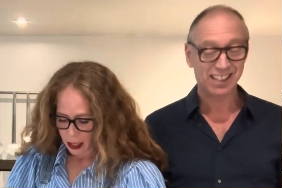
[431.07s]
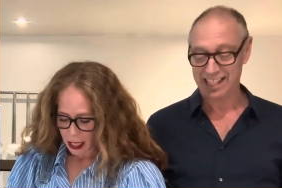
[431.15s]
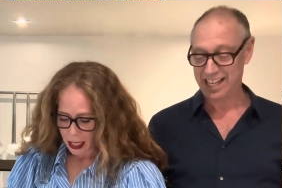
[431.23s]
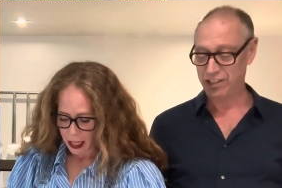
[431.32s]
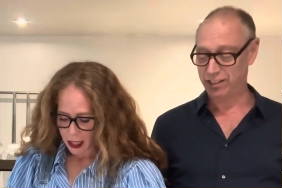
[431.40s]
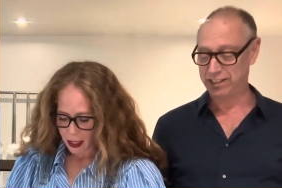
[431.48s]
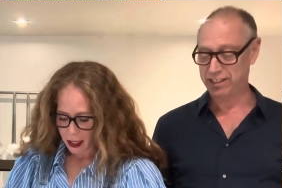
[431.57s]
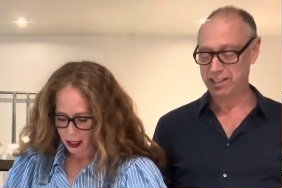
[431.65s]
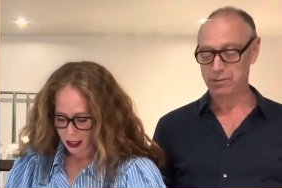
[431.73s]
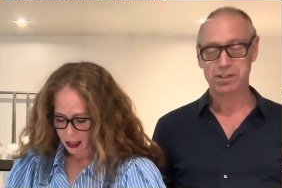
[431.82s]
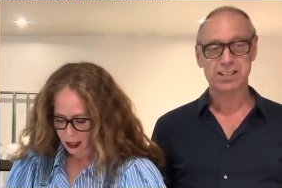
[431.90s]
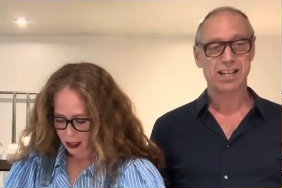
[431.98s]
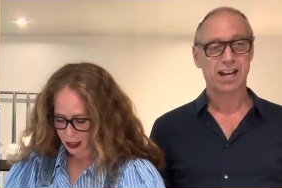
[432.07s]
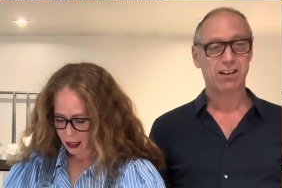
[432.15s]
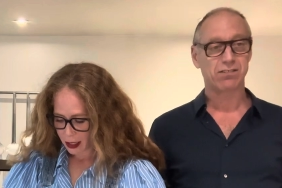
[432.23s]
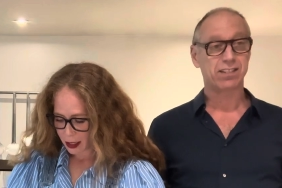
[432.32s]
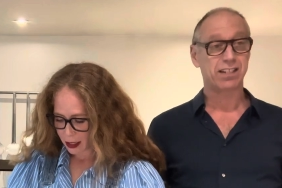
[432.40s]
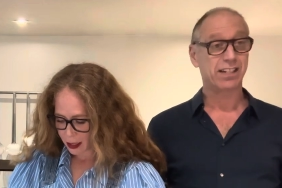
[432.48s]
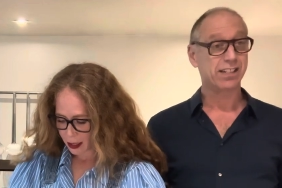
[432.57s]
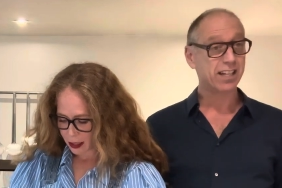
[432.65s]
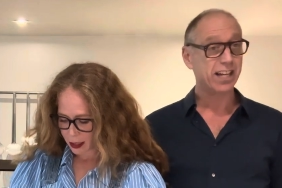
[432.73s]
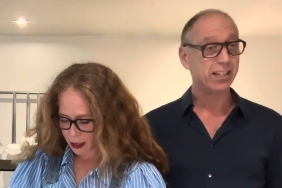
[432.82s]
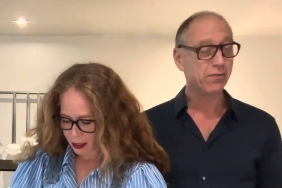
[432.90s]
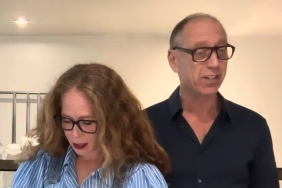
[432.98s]
Speaker 1: And you go to someone's house, and it's
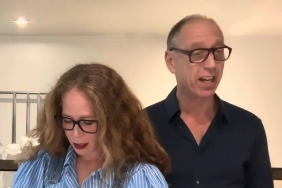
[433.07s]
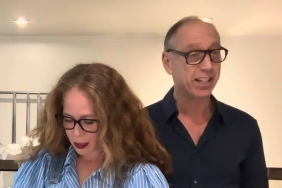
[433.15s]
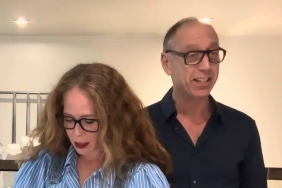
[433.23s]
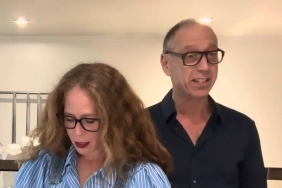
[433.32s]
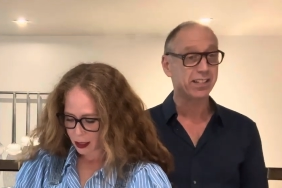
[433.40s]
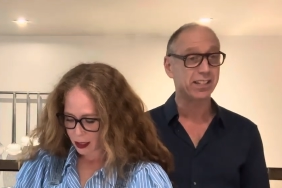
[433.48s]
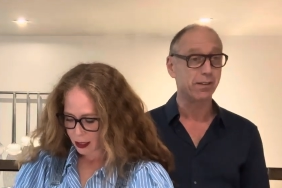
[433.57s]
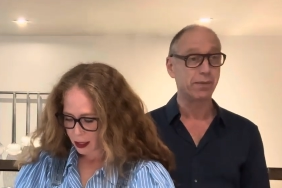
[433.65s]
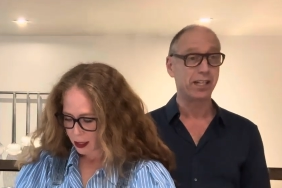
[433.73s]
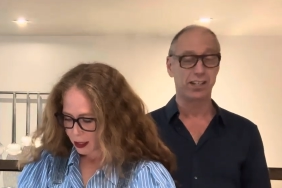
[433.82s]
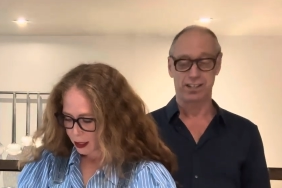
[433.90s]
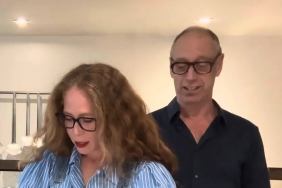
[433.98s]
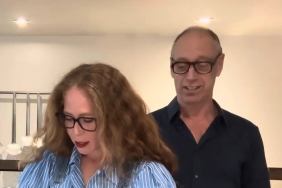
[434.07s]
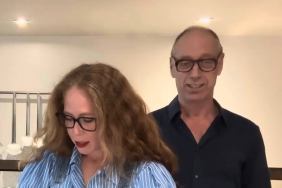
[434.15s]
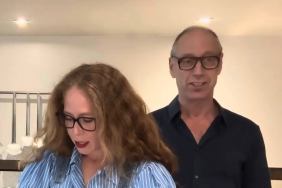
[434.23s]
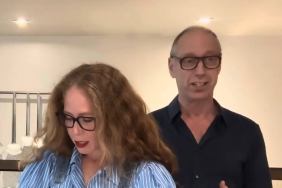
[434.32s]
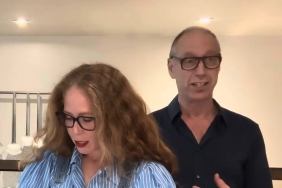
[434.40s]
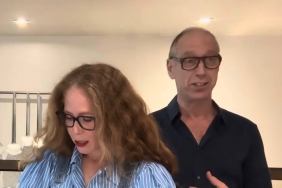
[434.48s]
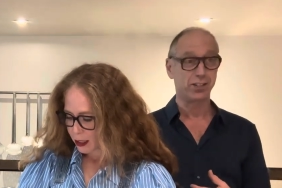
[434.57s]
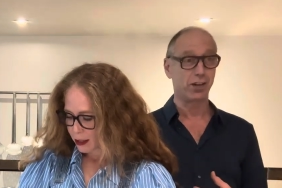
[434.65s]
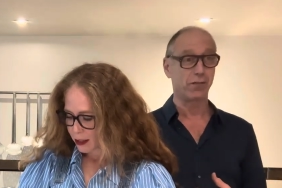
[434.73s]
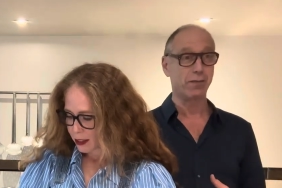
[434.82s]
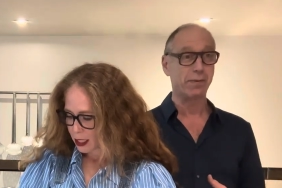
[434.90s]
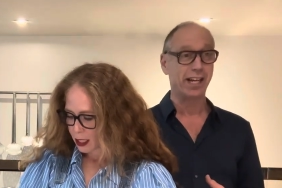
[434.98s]
kind of nice because Jane's
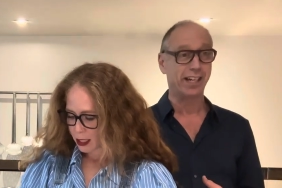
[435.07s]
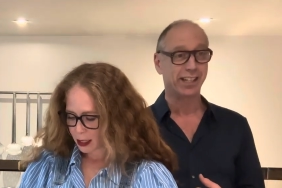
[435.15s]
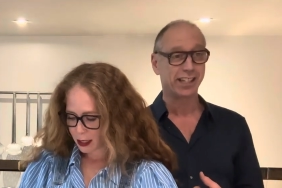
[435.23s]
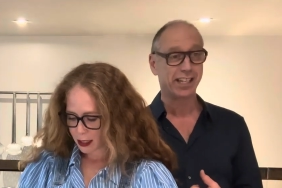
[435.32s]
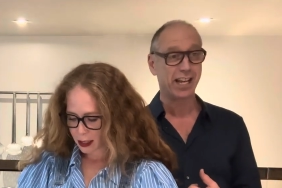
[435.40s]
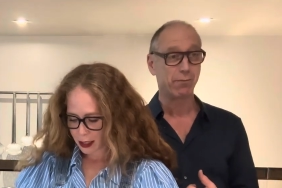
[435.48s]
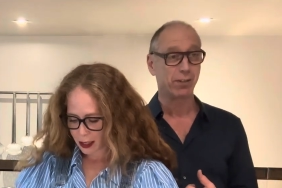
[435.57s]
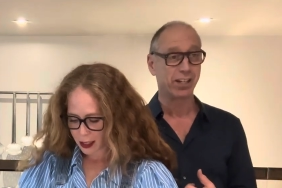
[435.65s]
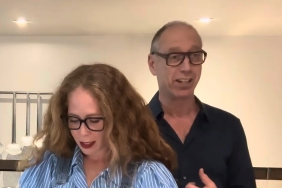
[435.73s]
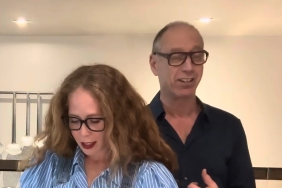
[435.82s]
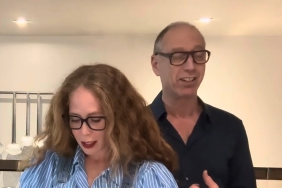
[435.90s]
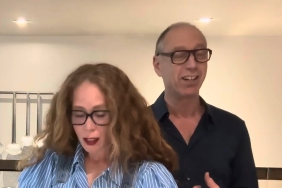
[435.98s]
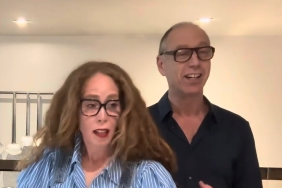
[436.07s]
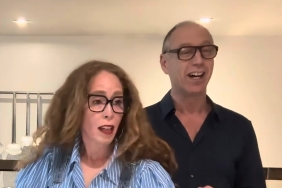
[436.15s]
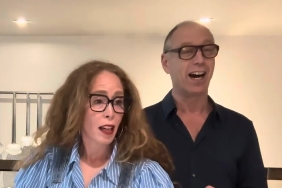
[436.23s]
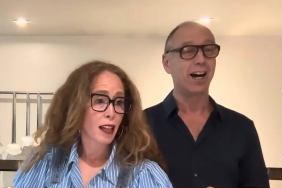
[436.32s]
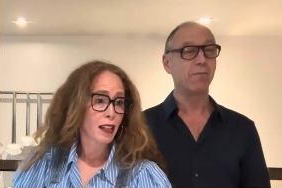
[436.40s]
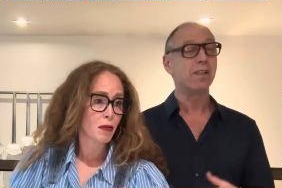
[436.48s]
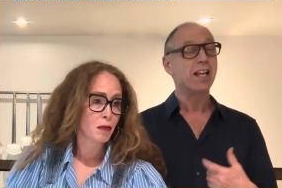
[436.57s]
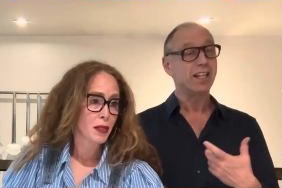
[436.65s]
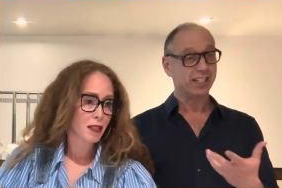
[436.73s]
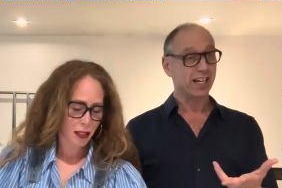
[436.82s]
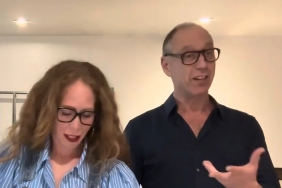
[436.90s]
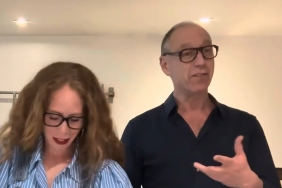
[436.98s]
shoving me out of the camera here. Um,
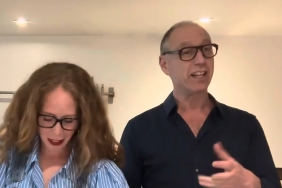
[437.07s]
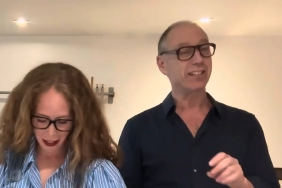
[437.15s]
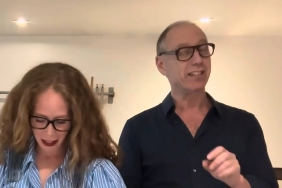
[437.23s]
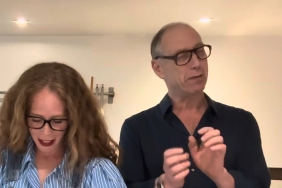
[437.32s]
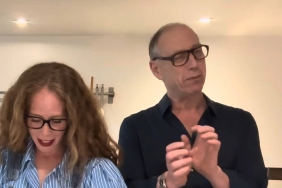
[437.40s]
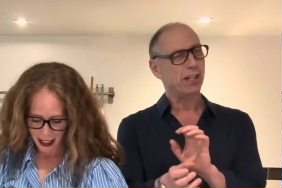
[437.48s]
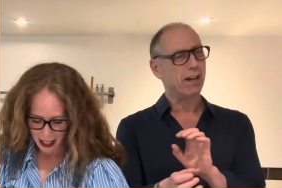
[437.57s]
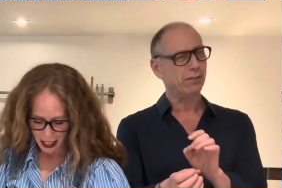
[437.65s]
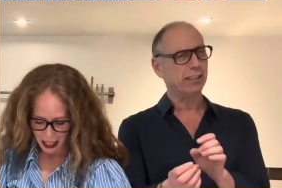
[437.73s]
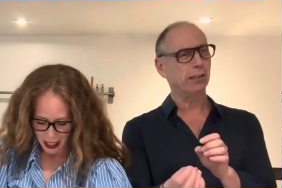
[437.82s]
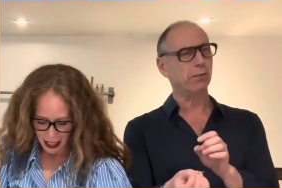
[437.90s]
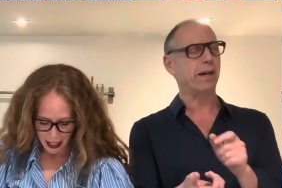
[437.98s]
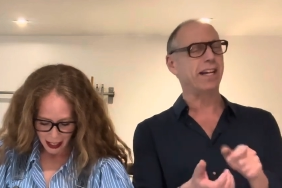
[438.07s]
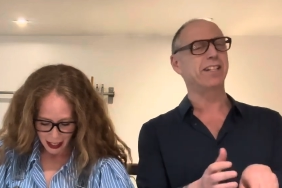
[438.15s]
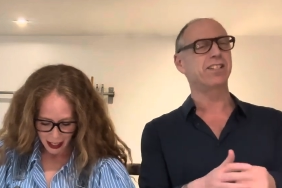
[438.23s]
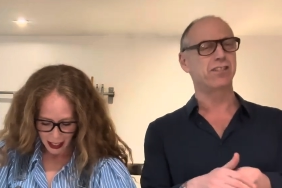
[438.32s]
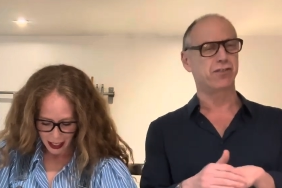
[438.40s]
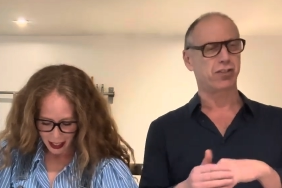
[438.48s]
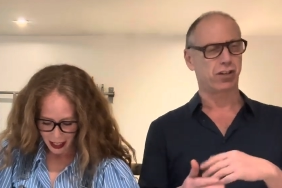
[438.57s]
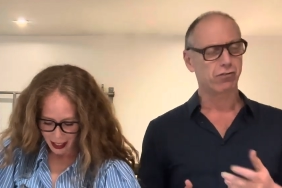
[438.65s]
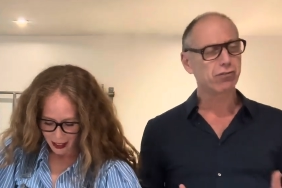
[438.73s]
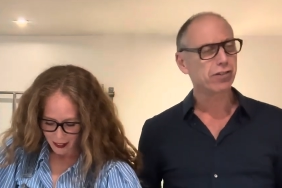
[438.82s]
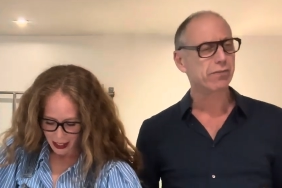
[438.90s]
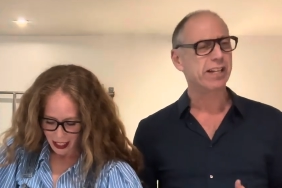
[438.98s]
it's kind of nice because people have little bites and
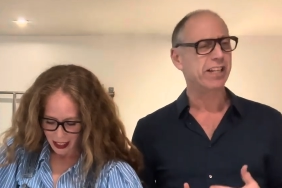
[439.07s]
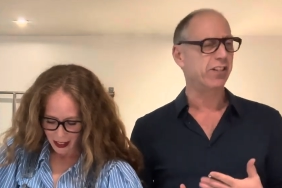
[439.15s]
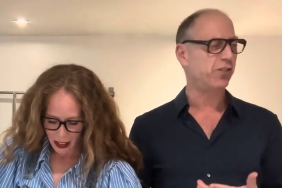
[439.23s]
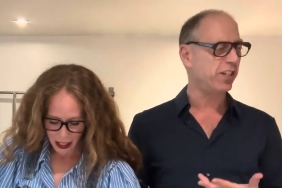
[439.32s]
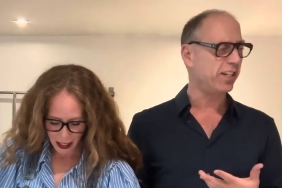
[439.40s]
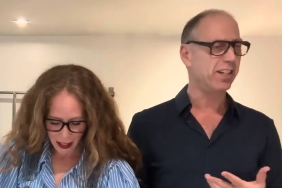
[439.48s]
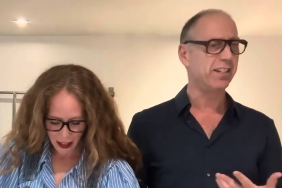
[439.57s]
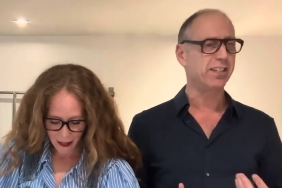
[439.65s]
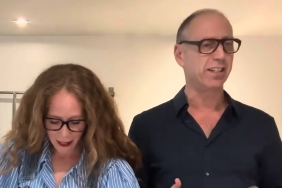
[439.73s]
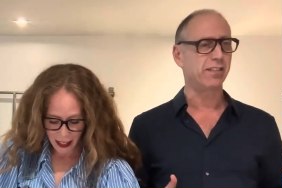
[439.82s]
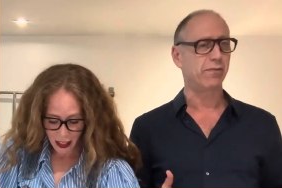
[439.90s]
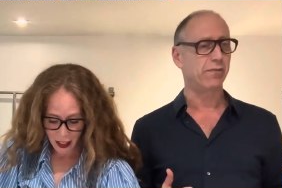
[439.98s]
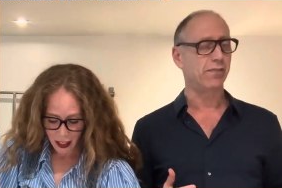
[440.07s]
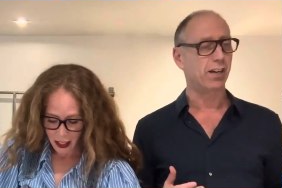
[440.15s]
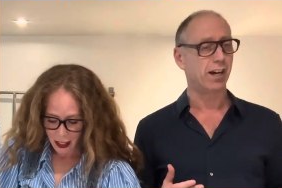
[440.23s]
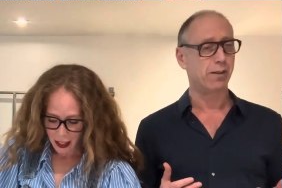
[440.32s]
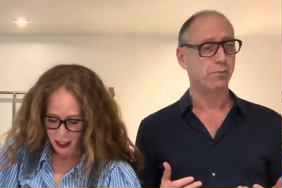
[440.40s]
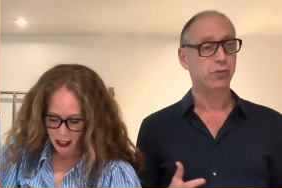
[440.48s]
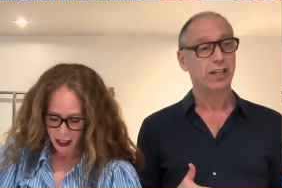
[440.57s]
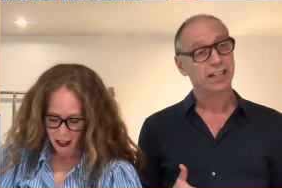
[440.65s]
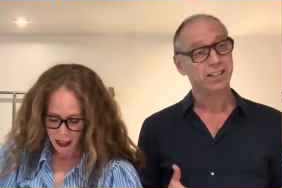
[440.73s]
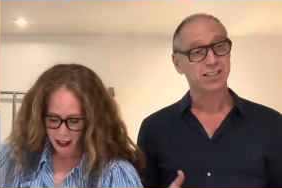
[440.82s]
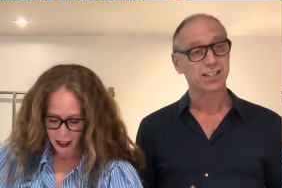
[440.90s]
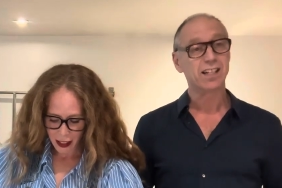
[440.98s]
charcuterie and cheese and um,
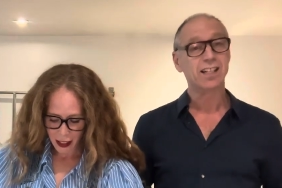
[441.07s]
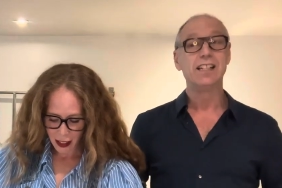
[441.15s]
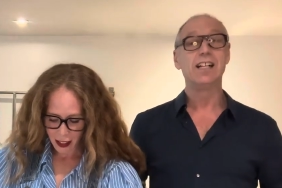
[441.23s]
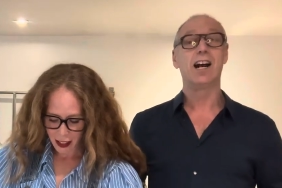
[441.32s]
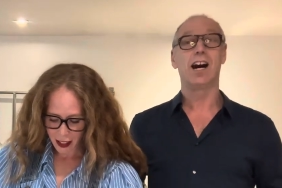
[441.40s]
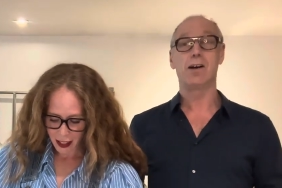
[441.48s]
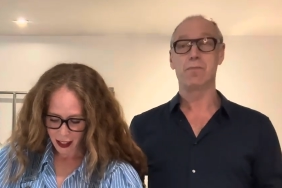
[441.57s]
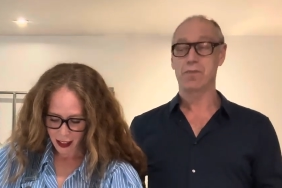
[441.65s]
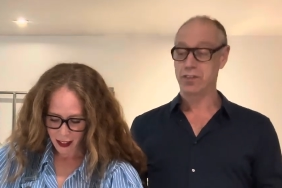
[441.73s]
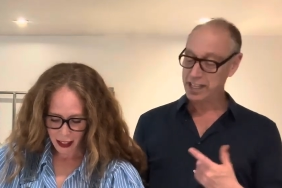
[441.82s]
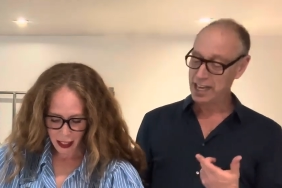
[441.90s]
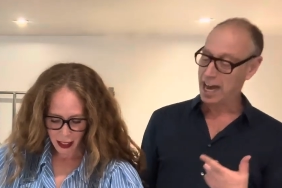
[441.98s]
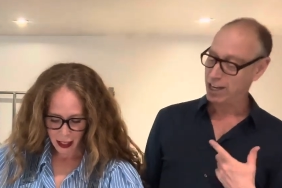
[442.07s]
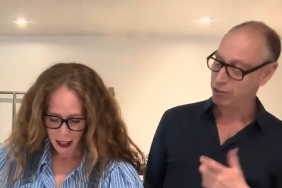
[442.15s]
drinks. Um, the thing I